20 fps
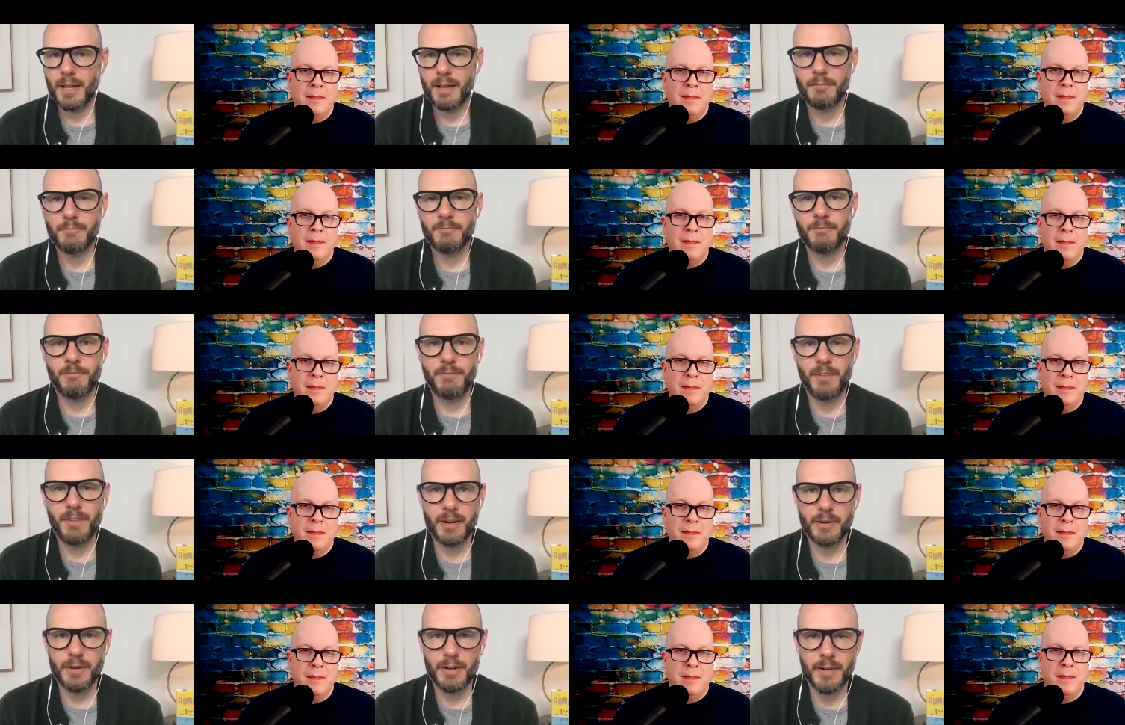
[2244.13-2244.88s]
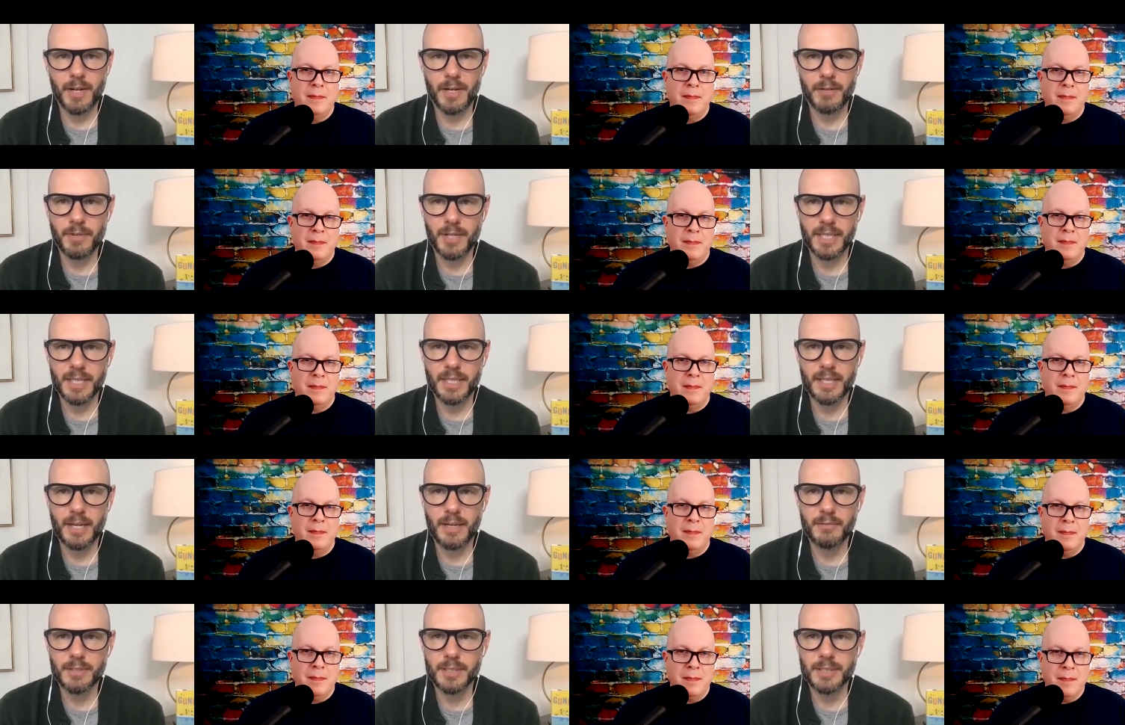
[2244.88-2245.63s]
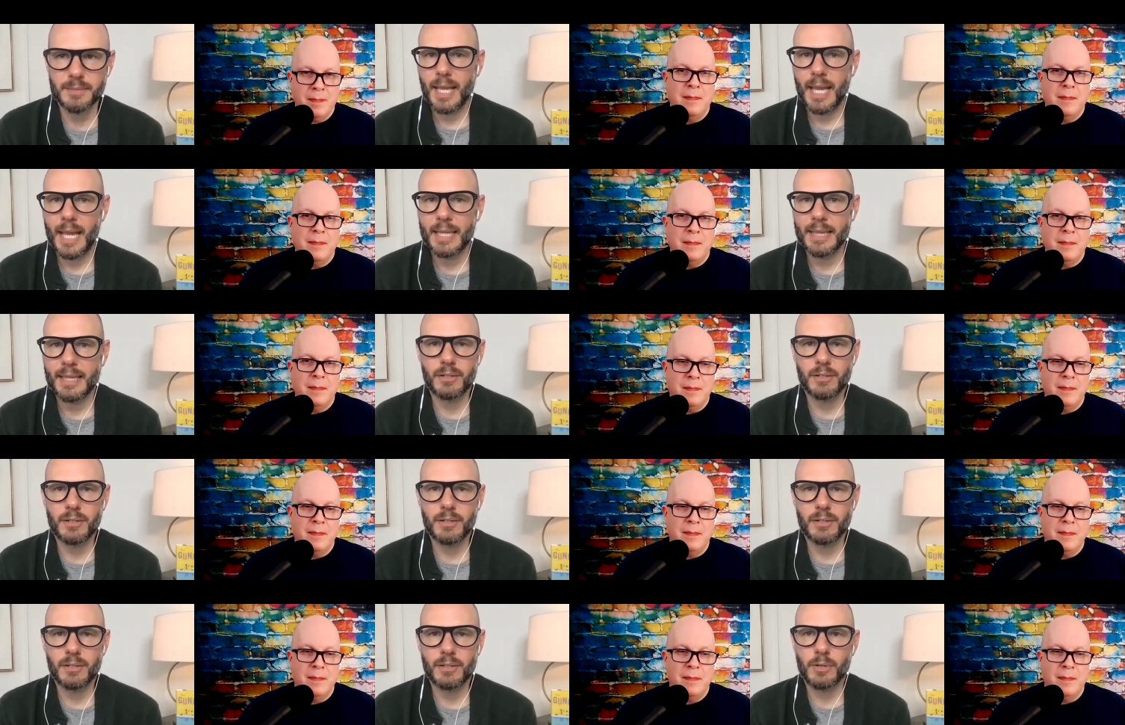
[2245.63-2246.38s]
Speaker 1: Very, very funny novel. And
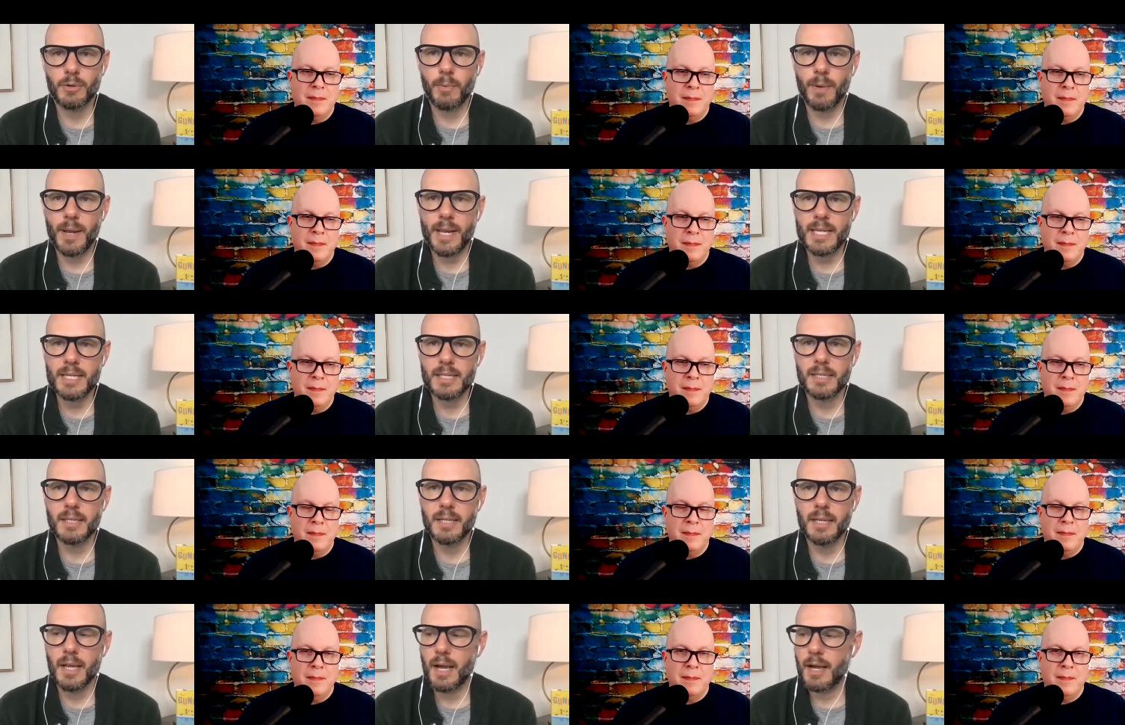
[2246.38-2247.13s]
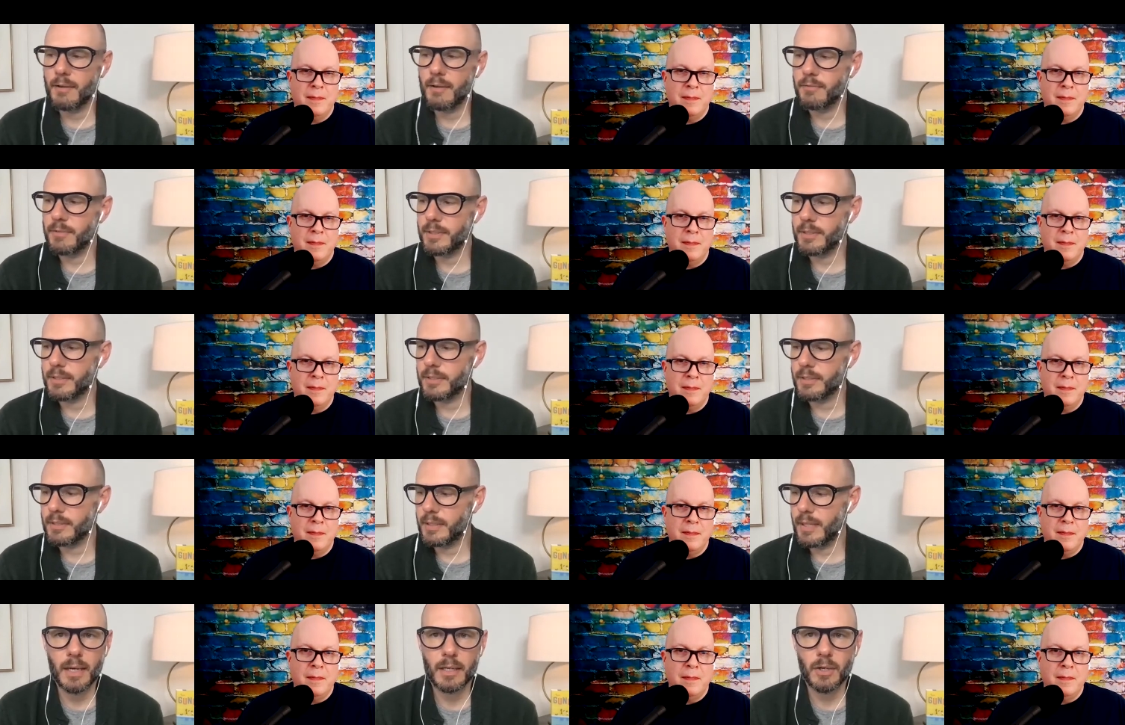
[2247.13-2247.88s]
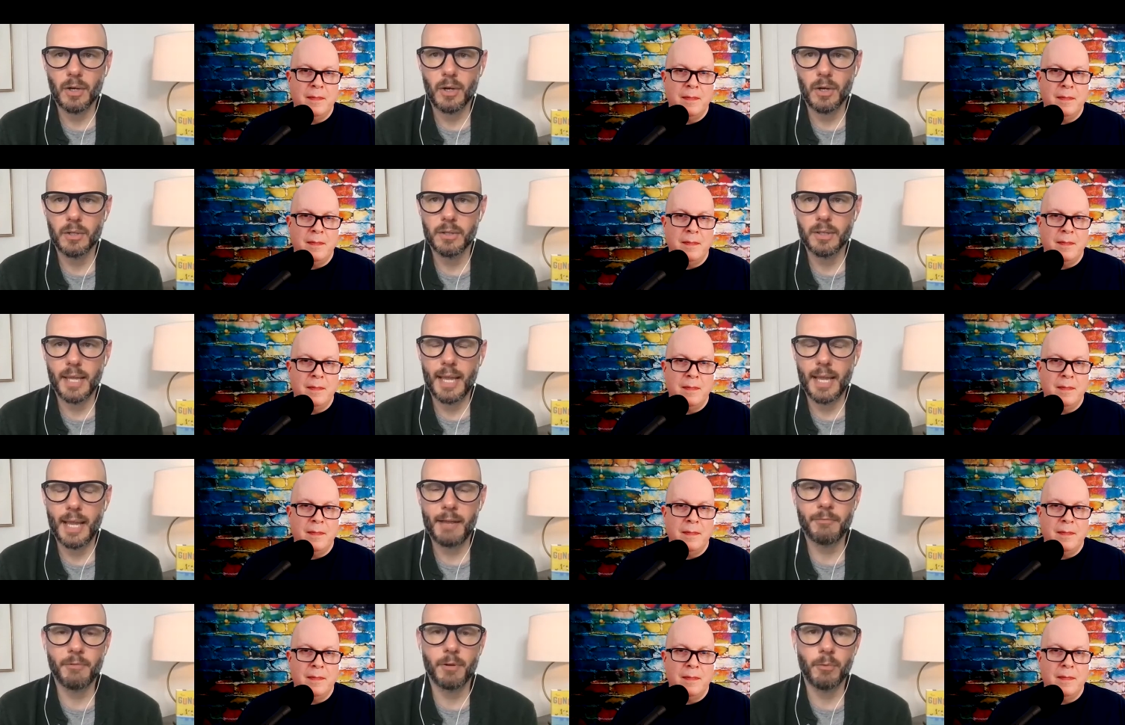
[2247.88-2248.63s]
there's a great novel called
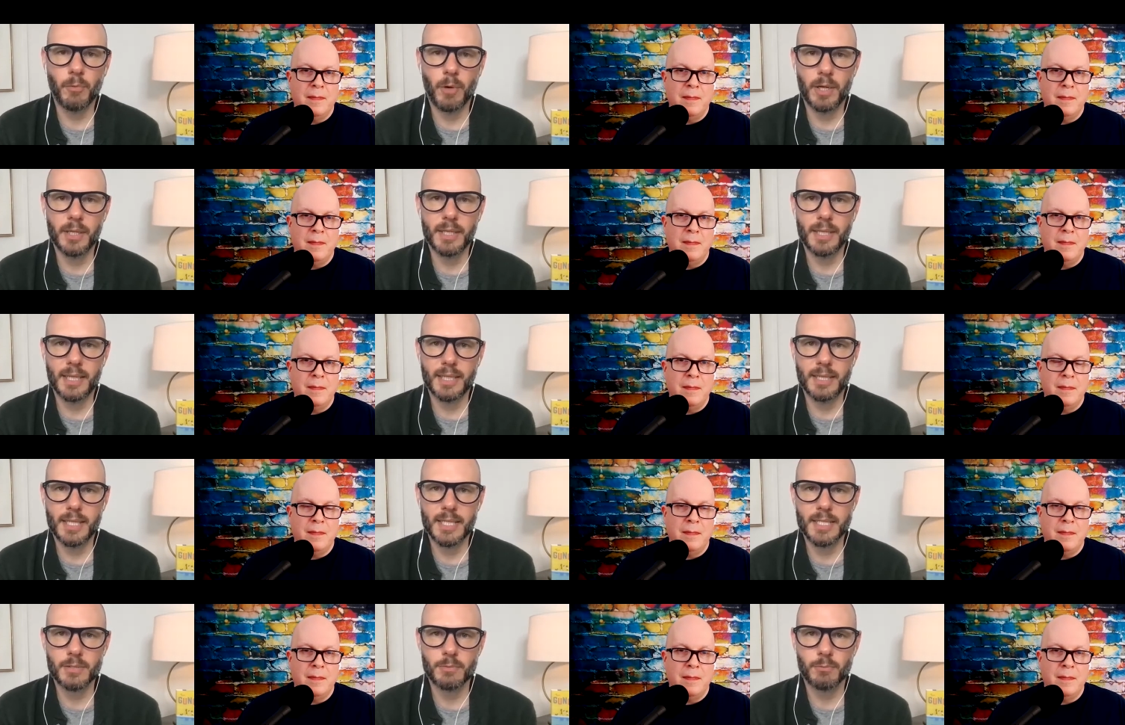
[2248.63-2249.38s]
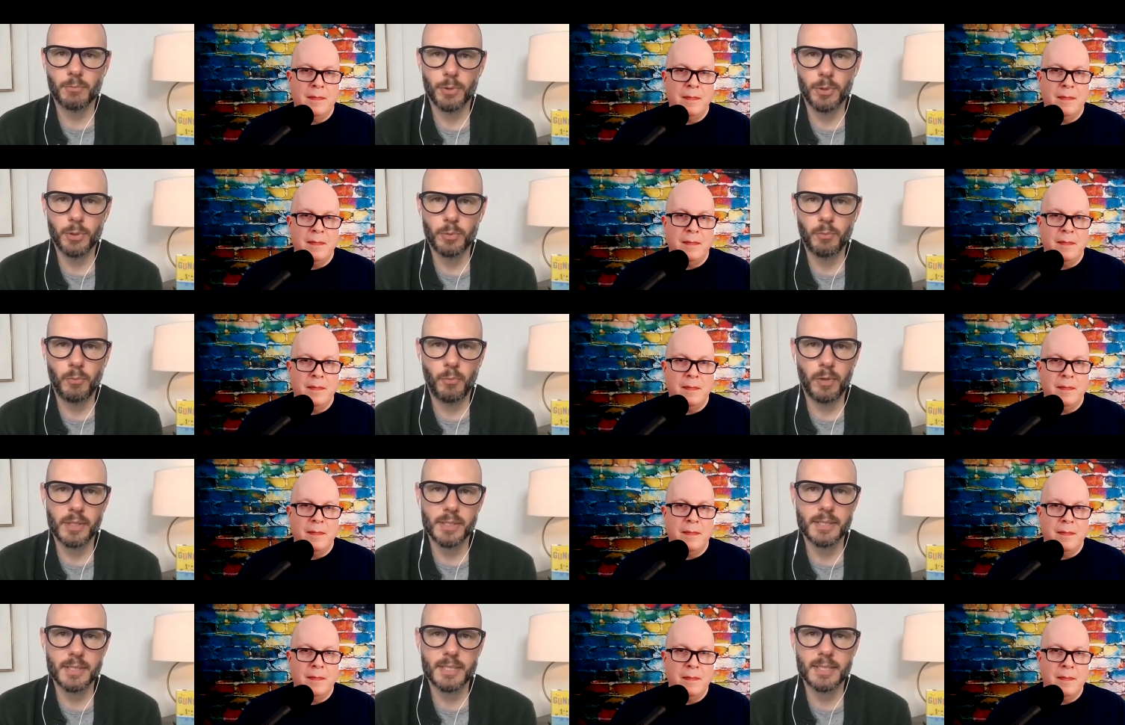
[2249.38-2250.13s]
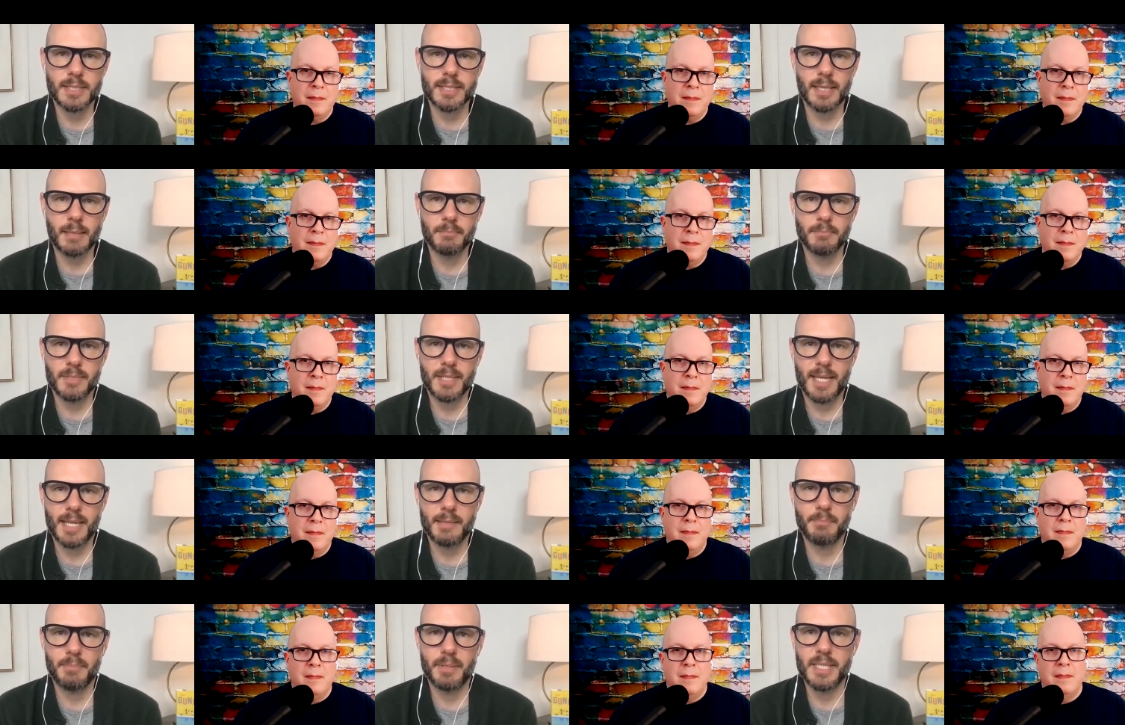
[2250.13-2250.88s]
Everyone in This Room Will
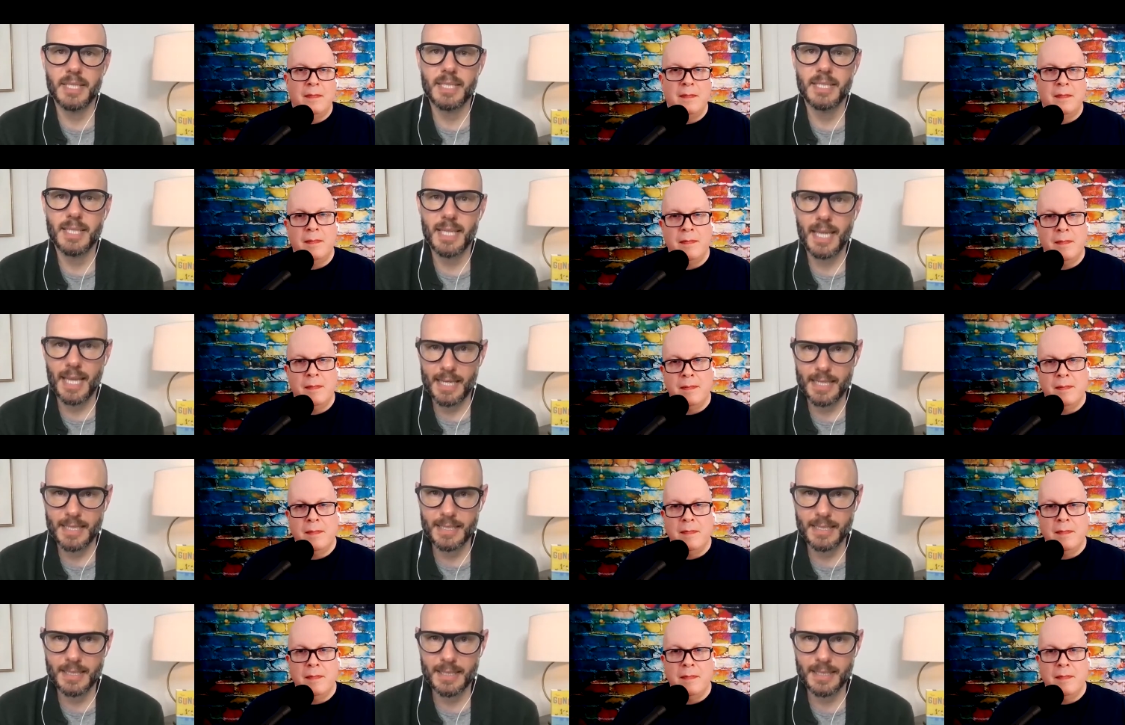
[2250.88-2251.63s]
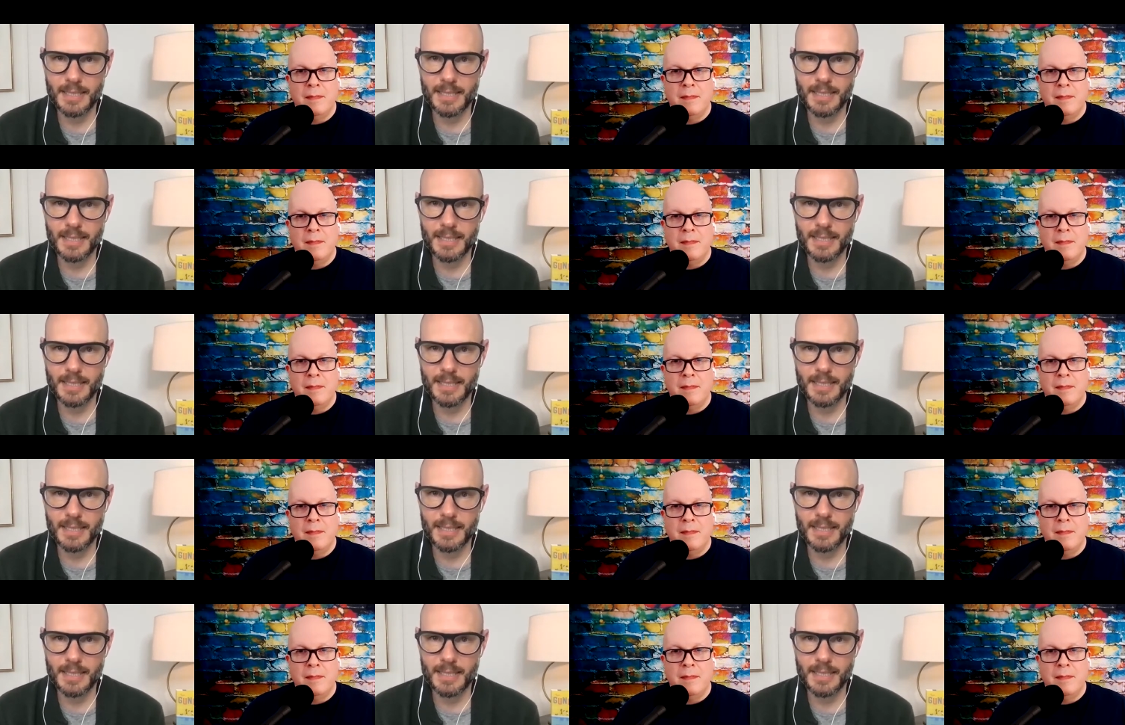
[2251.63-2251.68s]
Someday Be Dead